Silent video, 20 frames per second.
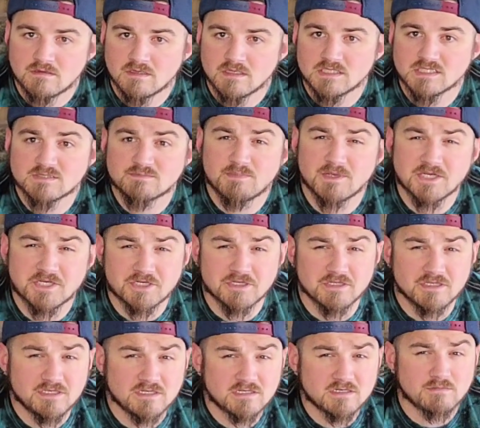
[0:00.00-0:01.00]

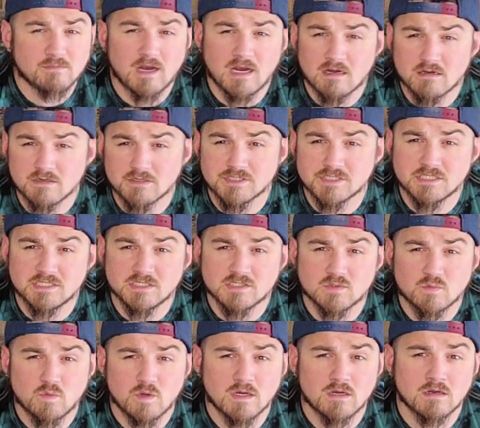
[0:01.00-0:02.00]
Especially in
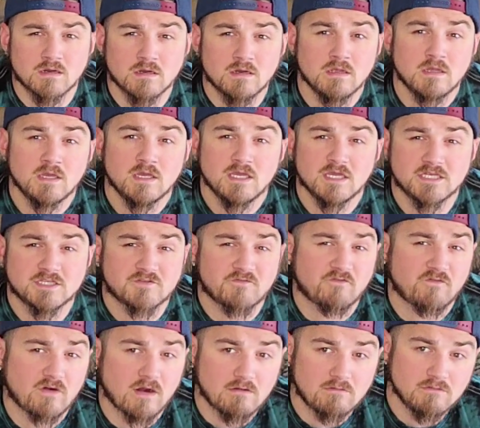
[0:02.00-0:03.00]
democracies where it's
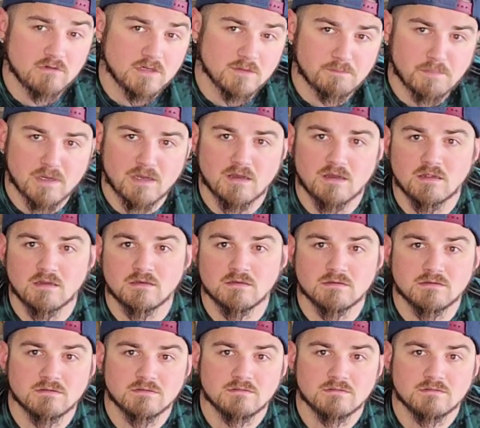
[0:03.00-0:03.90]
frowned upon